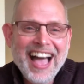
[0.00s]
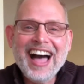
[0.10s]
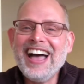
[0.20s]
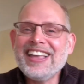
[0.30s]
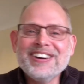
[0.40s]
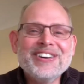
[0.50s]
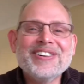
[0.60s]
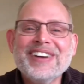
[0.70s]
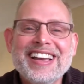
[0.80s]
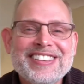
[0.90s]

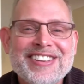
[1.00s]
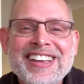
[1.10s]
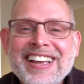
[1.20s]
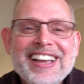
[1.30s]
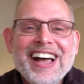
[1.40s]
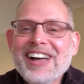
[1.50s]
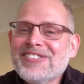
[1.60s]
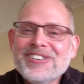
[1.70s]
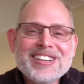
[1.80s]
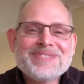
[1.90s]
I've
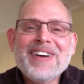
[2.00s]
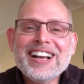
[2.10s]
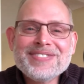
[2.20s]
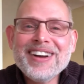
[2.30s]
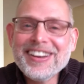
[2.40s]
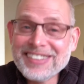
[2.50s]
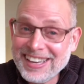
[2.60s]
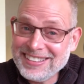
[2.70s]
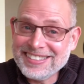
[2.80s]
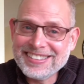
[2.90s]
always packed my own
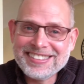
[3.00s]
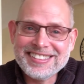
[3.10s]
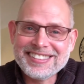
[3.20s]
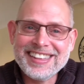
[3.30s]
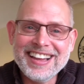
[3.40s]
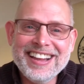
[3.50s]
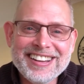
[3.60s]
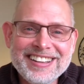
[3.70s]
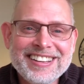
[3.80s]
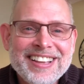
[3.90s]
cases since
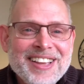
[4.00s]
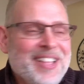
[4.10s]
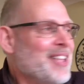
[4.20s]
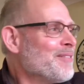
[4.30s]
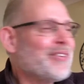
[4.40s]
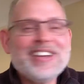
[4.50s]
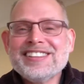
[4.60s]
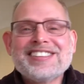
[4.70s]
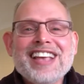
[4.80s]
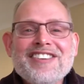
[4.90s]
then. But when
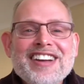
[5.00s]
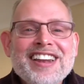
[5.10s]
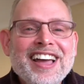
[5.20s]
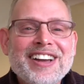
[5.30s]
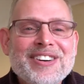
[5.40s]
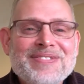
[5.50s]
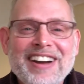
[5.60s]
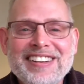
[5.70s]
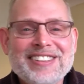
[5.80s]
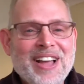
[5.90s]
Sarah and I got
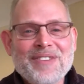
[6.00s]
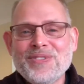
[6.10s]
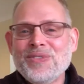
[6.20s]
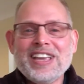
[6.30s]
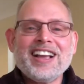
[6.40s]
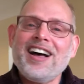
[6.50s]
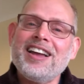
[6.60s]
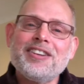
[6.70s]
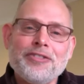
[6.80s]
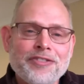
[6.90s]
married, we
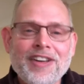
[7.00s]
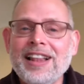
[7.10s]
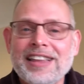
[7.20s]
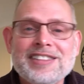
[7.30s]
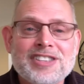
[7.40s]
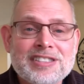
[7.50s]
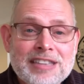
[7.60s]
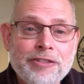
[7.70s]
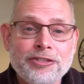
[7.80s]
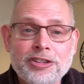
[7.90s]
kind of fell into
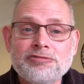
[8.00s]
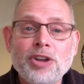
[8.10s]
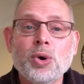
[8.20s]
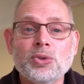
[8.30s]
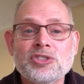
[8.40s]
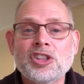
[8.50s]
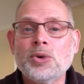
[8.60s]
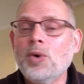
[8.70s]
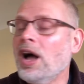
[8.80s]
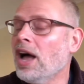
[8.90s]
different roles that
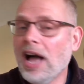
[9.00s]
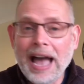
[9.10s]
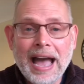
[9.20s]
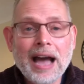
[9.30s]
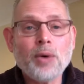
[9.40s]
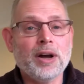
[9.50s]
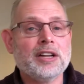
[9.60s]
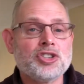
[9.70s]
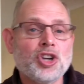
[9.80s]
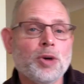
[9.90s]
were our
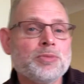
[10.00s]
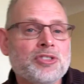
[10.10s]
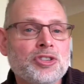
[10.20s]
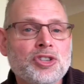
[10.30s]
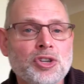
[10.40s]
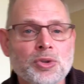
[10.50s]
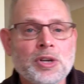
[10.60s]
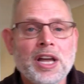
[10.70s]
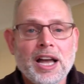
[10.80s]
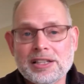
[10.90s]
jobs to do
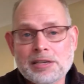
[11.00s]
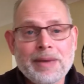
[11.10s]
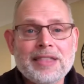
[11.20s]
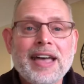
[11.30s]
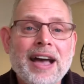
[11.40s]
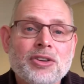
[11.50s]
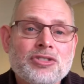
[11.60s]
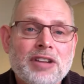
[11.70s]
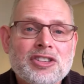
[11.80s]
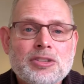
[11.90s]
to make the house
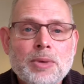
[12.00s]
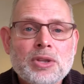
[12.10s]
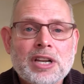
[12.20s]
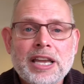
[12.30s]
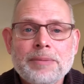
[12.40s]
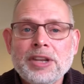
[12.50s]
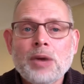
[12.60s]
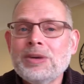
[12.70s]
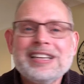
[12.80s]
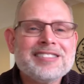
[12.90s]
run smoothly. You know,
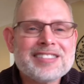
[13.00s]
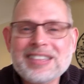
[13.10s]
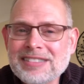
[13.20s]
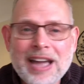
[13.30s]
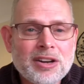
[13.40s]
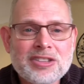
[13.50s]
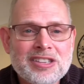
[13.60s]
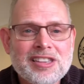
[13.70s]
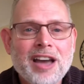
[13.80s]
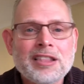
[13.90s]
we didn't sit down and
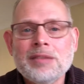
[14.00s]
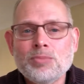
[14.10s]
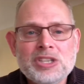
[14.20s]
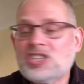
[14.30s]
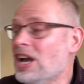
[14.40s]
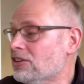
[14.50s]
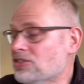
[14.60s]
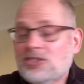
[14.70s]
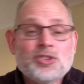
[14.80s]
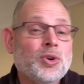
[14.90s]
decide them, we
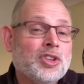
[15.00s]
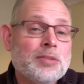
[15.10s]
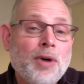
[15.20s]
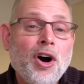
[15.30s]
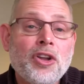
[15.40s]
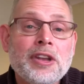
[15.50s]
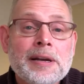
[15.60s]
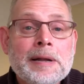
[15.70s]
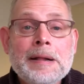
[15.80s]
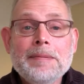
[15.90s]
just took them on.
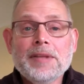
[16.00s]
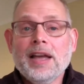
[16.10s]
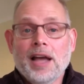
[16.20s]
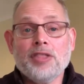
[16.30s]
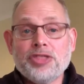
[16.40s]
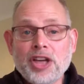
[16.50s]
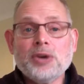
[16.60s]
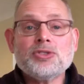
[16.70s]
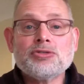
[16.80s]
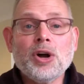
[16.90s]
And
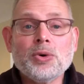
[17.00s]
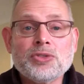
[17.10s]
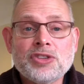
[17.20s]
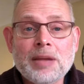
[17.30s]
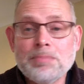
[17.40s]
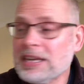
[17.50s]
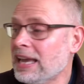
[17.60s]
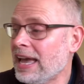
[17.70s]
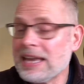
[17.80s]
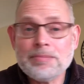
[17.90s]
those roles then
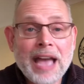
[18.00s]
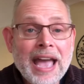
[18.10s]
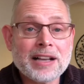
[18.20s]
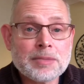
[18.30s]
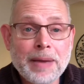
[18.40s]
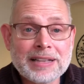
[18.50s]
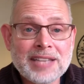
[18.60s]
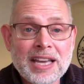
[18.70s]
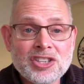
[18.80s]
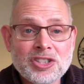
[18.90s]
became
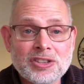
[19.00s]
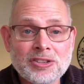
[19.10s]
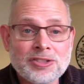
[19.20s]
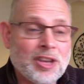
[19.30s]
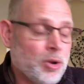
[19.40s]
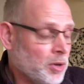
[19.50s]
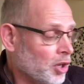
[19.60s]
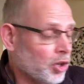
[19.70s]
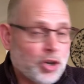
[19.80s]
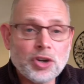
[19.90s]
expectations. So
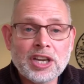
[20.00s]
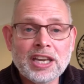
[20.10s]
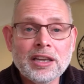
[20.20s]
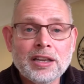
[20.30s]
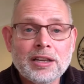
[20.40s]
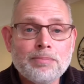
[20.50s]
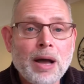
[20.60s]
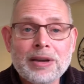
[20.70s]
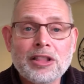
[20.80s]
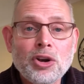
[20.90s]
cooking,
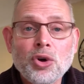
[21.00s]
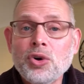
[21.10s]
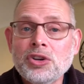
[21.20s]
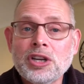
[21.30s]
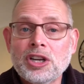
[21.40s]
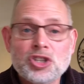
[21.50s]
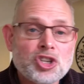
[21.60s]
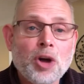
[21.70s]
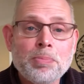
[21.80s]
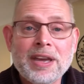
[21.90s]
mowing the lawn,
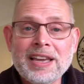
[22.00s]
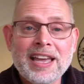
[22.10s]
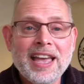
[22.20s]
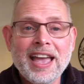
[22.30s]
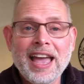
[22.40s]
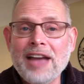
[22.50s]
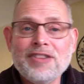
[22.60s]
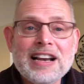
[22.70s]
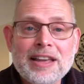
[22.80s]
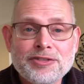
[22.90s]
shopping,
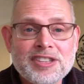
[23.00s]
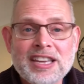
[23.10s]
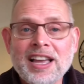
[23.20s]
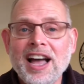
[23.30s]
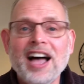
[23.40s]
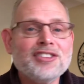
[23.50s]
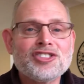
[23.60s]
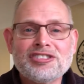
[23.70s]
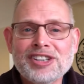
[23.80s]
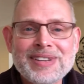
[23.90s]
heavy lifting,
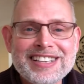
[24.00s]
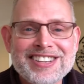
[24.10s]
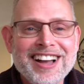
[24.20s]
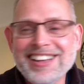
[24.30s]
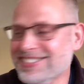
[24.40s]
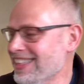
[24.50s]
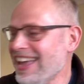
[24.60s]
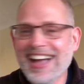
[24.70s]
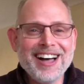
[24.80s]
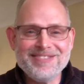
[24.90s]
unscrewing jars,
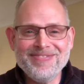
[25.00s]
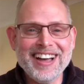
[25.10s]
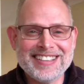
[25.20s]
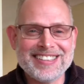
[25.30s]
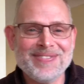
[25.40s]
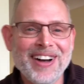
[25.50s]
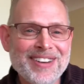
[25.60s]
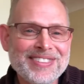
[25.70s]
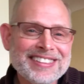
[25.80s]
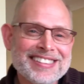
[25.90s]
they are my
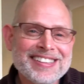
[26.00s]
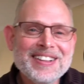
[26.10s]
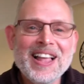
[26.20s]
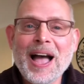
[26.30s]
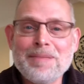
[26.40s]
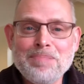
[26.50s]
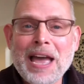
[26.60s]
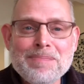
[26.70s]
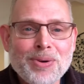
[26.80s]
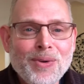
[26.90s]
department. And
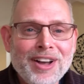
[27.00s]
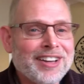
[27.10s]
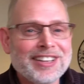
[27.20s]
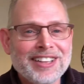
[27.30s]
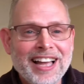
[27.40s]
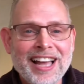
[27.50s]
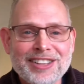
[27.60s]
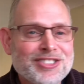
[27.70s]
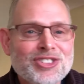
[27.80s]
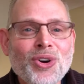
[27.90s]
paperwork,
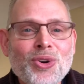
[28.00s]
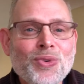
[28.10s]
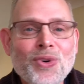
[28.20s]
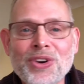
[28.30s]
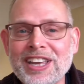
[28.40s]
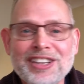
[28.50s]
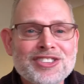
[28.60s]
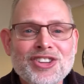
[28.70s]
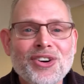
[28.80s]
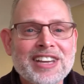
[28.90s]
dog walking
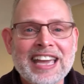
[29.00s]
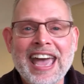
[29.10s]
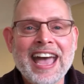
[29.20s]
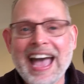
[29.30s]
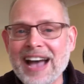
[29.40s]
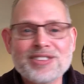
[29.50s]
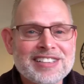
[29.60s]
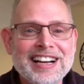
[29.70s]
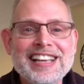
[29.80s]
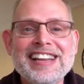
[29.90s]
and dog care, house
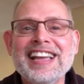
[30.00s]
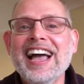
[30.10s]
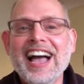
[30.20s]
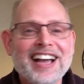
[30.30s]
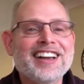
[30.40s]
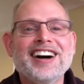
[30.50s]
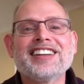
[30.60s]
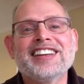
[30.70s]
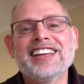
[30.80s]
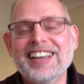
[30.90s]
cleaning and
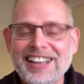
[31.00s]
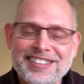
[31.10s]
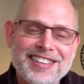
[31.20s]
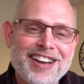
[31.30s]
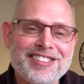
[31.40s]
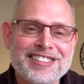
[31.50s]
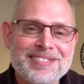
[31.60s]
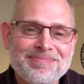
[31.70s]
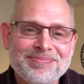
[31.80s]
gardening are Sarah's.